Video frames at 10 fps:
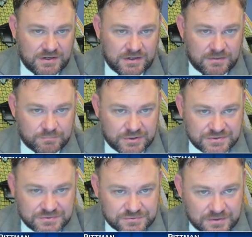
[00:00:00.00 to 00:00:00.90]
and
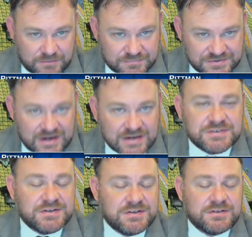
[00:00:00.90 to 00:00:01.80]
President Trump
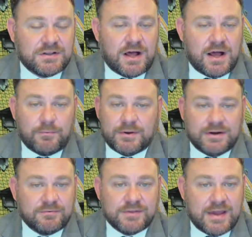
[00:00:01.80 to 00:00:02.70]
signs it into law,
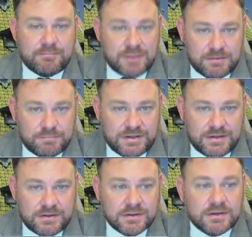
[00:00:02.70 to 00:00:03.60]
whatever that may
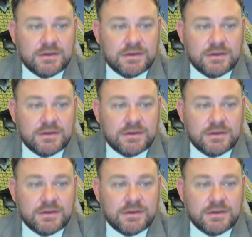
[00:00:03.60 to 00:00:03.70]
be,